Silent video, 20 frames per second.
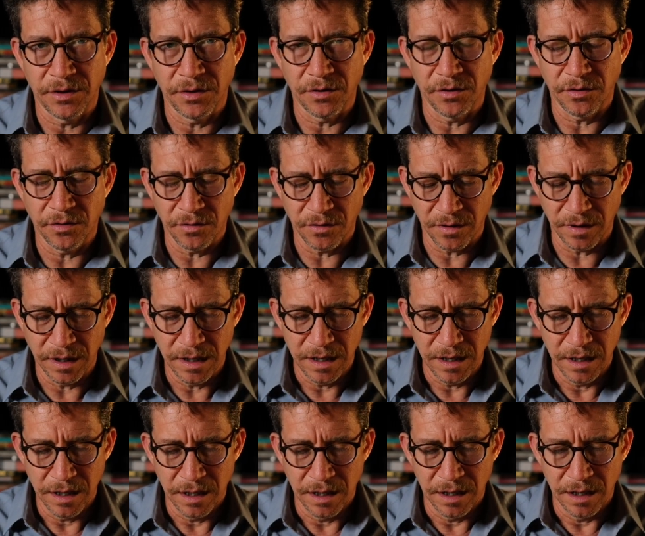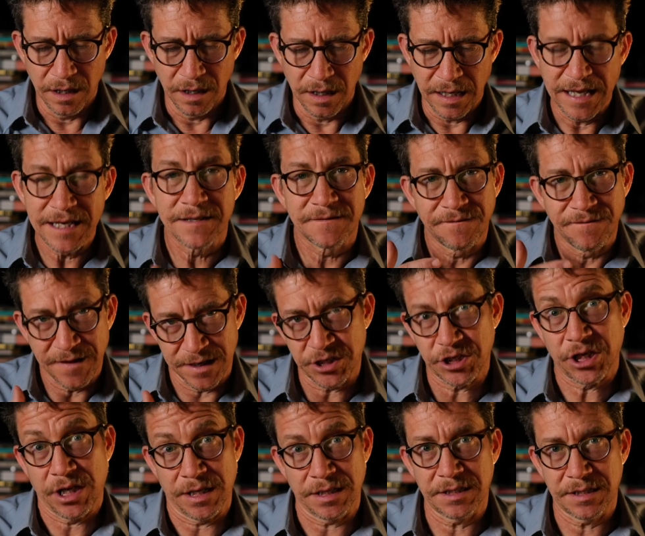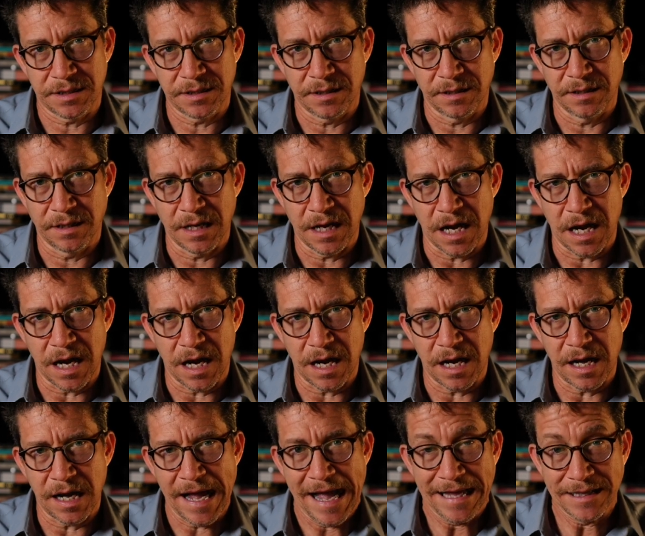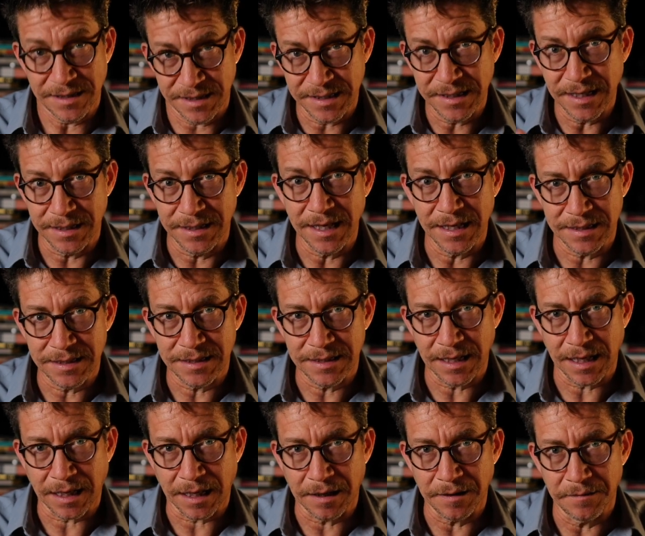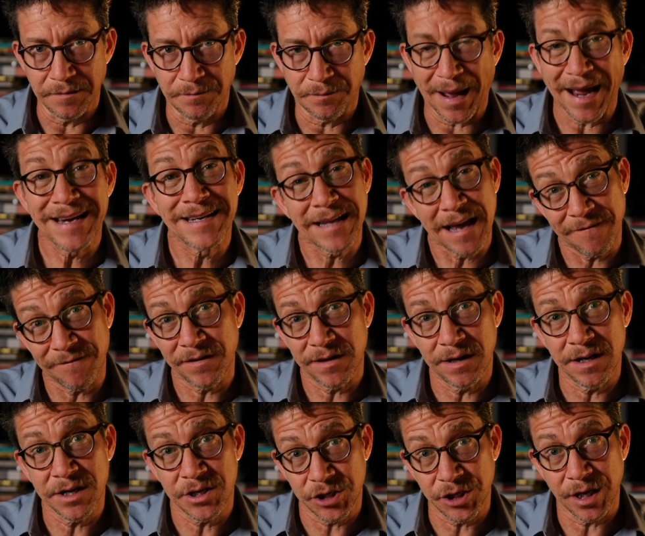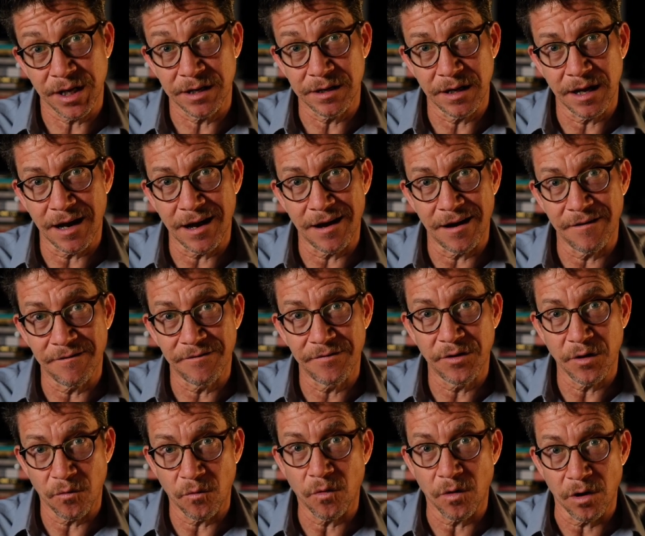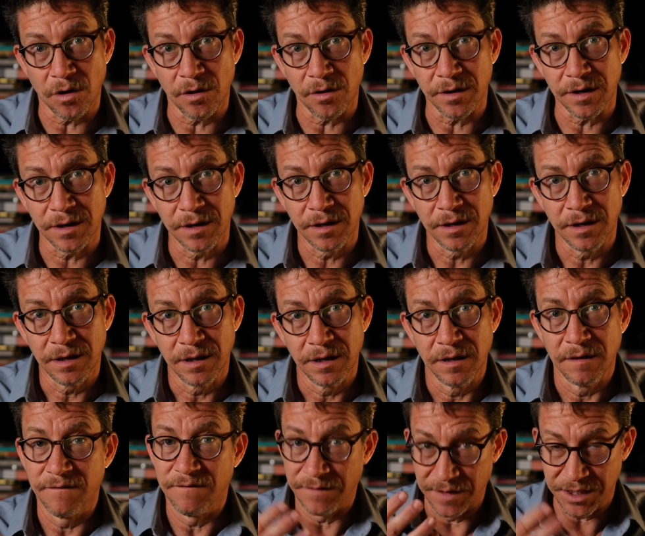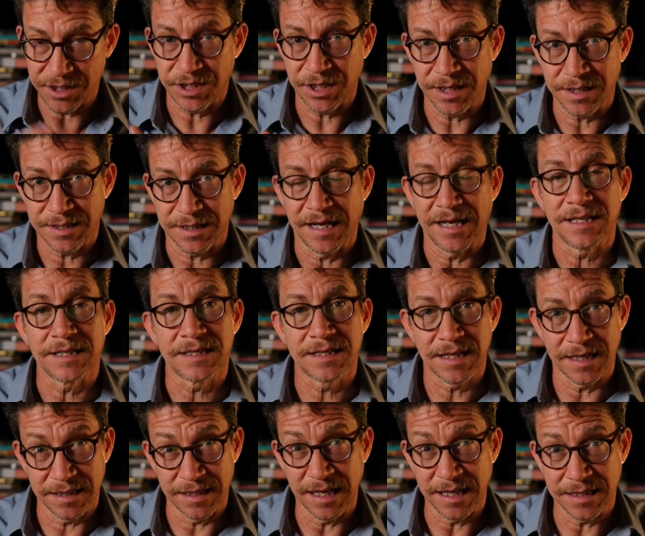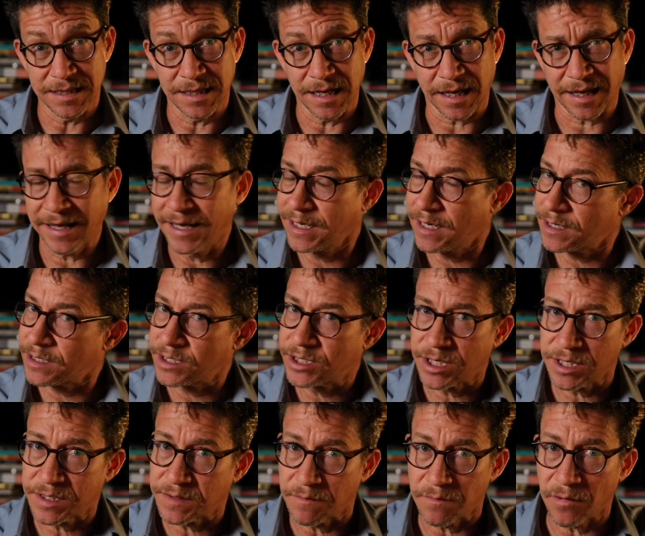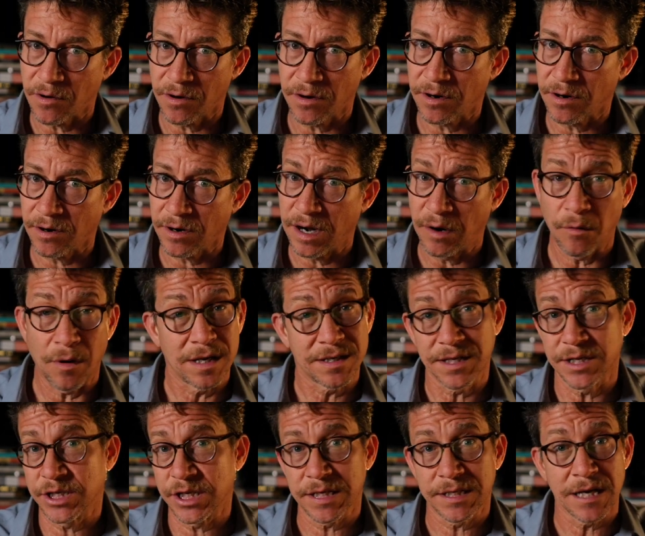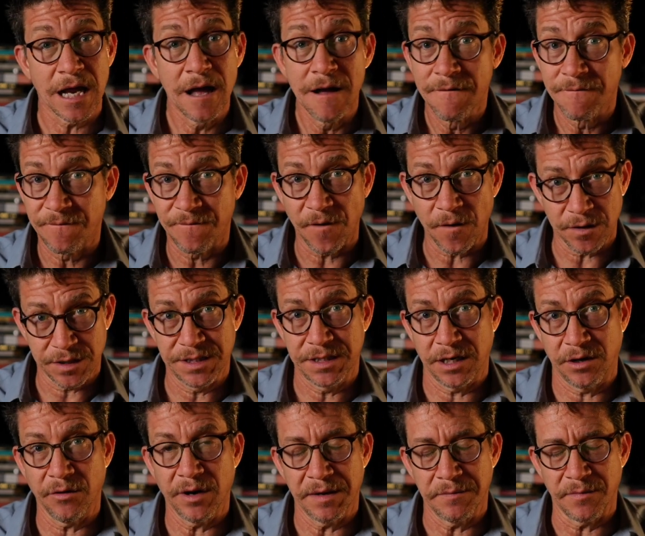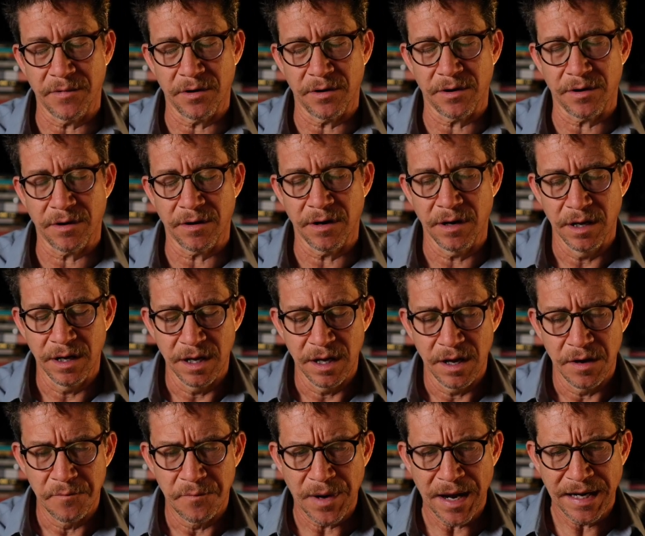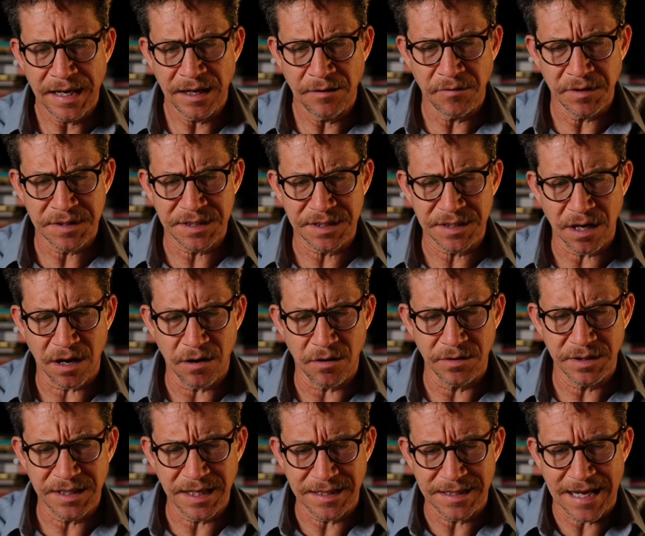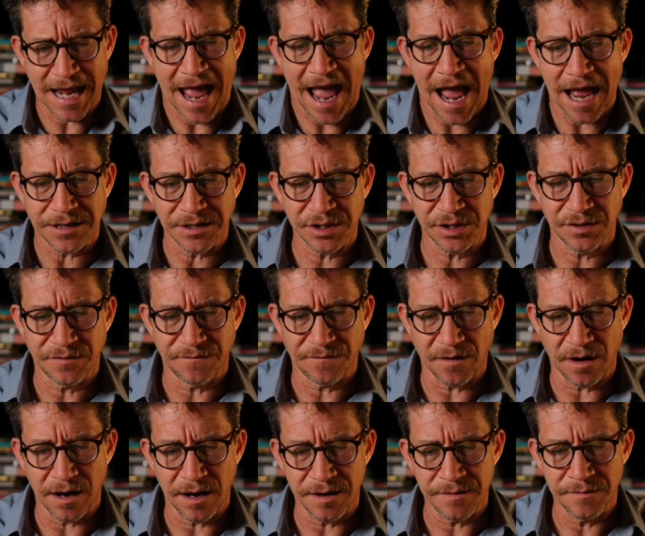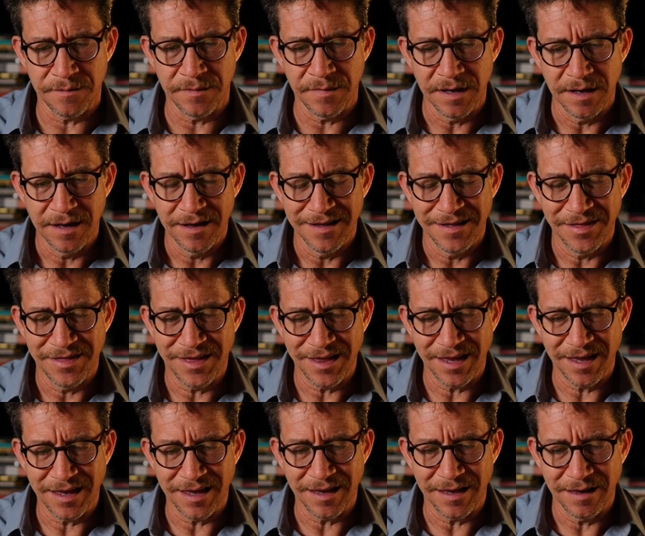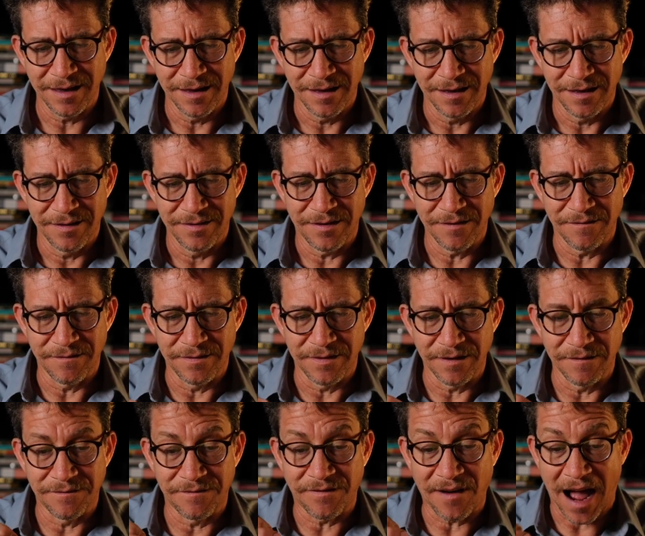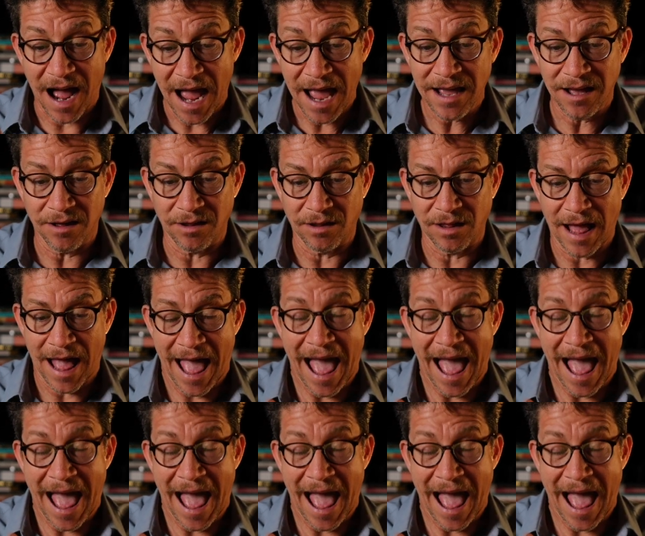who is vicious and sadistic by definition of the word vicious and sadistic. He didn't just murder. It wasn't just first degree murder, but he was so detached from the vile